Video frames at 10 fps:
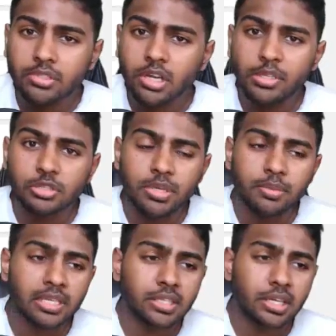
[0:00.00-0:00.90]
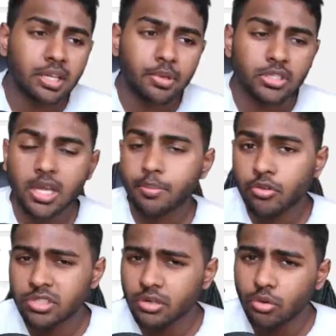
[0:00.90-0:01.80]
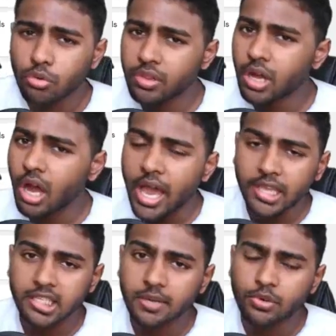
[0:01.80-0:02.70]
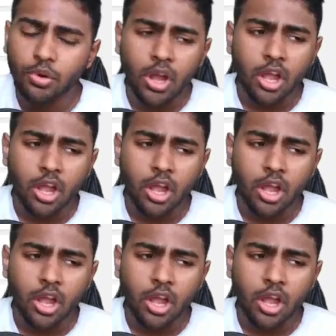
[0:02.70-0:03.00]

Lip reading: coming to me basically because I posted all the highest level